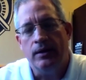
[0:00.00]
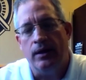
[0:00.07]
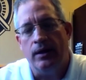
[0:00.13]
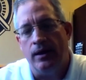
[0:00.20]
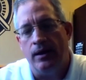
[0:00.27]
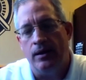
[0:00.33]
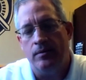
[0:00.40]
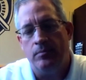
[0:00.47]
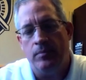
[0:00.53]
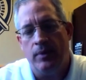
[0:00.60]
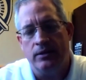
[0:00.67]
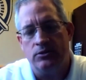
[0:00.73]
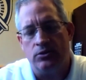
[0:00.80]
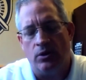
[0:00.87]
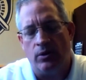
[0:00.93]
um,
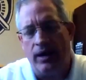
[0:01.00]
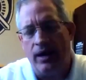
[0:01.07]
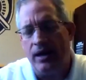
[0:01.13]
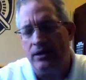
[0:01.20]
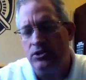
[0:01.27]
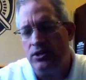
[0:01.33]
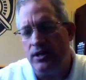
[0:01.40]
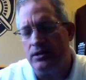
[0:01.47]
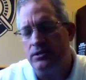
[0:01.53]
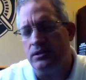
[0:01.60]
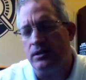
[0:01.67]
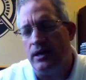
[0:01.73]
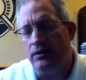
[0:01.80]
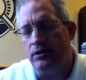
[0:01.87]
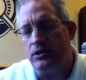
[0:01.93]
and so I had a chance to
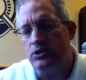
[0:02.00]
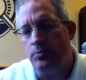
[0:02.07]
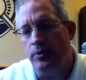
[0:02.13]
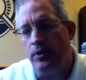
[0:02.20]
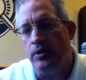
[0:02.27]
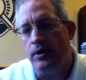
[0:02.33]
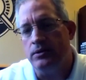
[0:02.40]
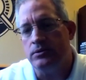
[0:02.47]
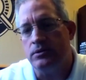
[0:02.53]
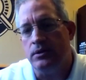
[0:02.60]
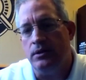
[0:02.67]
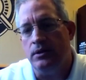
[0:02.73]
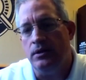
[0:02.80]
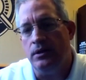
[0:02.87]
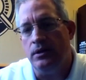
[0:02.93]
kind of experience
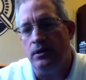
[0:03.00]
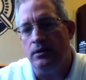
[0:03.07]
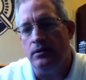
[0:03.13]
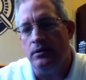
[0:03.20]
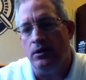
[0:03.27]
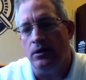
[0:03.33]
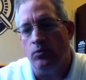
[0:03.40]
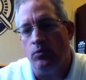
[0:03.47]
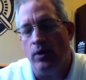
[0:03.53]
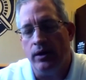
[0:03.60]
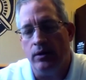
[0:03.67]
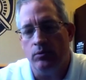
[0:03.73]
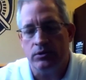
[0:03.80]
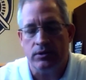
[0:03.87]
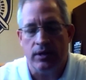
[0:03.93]
the, you know, what it
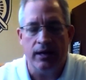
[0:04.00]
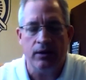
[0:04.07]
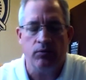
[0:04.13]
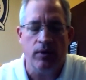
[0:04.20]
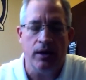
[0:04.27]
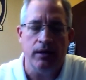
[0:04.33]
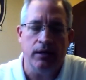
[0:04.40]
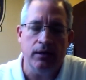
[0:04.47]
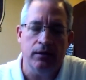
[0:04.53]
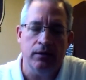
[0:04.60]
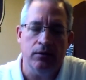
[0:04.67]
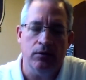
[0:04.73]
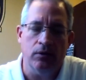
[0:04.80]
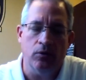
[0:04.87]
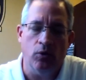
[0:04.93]
was like running
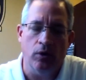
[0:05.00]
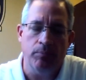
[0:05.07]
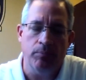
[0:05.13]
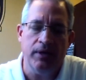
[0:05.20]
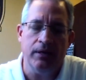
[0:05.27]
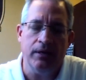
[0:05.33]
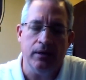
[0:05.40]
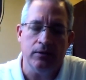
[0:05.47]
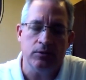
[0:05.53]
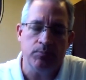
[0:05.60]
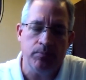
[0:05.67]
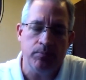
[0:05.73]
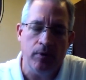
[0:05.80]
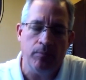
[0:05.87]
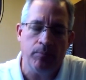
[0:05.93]
uh, or, being as
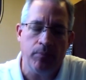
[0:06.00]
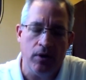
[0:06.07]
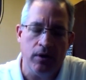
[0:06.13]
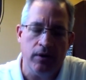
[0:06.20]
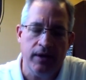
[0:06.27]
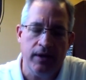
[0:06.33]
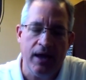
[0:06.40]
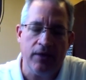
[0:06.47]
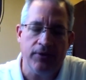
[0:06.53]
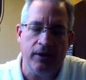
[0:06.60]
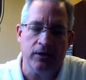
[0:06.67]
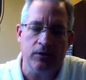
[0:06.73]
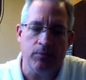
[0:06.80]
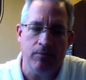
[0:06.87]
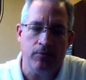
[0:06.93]
part of the athletic
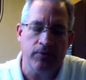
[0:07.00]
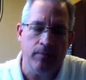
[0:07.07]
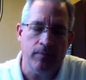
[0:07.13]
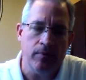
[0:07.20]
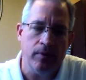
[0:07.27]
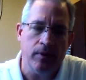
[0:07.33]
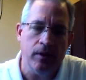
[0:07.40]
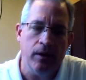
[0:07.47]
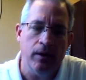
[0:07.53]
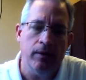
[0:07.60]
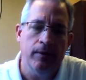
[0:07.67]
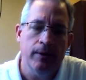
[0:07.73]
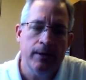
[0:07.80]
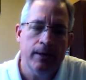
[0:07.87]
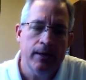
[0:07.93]
department from uh,
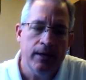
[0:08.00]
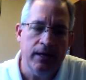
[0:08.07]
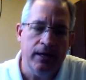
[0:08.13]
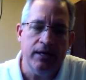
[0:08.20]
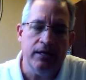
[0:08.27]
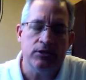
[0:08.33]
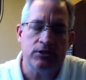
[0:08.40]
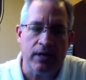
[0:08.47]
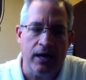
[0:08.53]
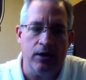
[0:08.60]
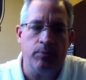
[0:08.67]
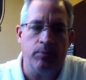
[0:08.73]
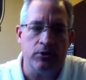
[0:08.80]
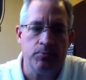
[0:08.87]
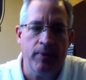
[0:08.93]
an insider
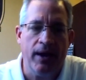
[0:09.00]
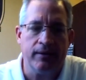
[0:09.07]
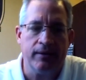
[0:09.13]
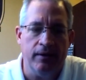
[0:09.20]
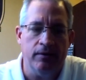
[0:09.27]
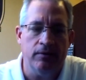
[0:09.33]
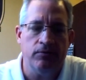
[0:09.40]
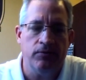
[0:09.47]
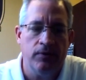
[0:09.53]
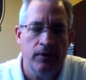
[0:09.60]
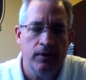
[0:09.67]
perspective.